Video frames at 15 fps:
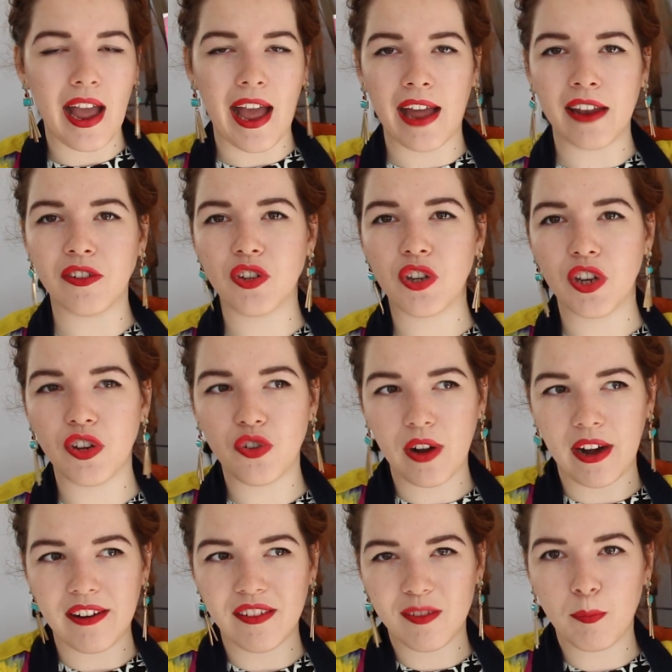and could
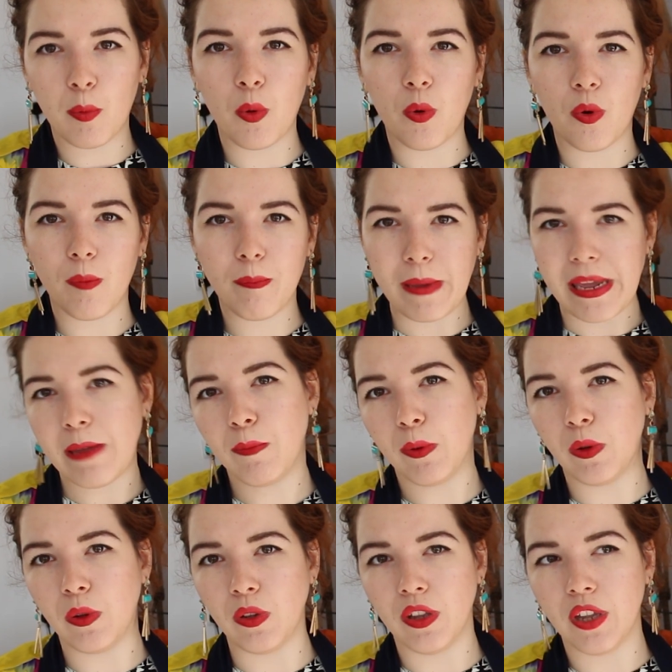transport
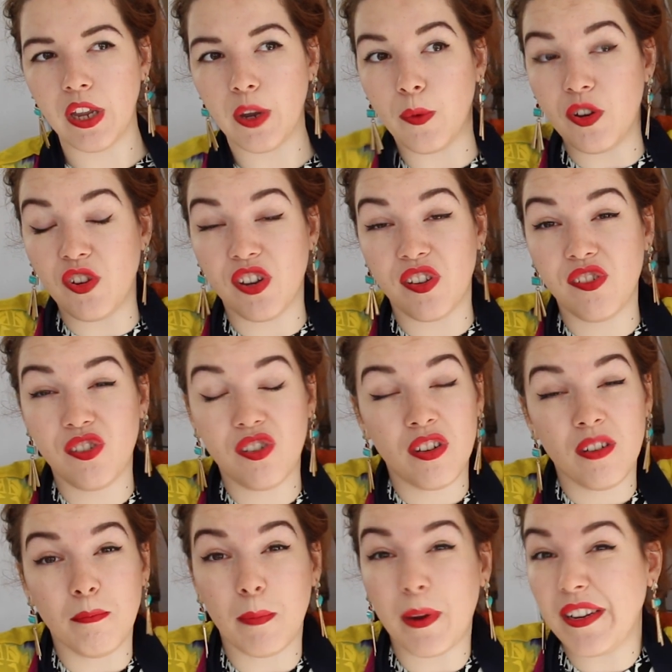people who were
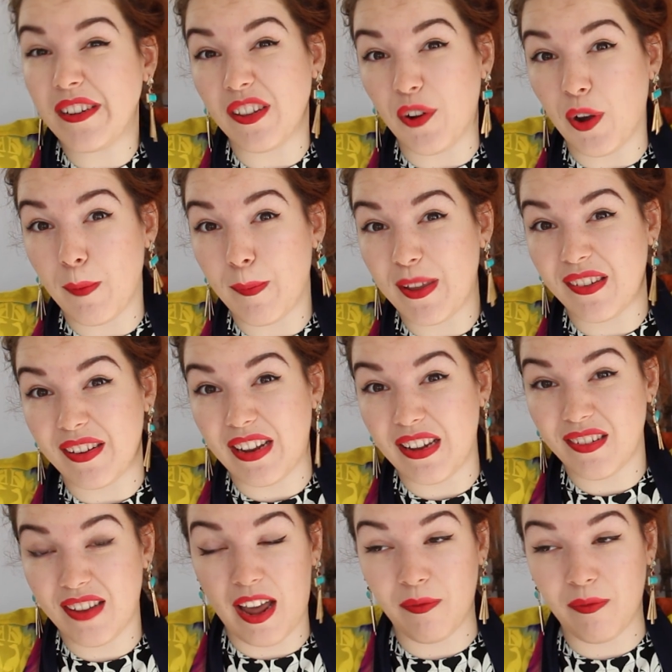just minding their own business,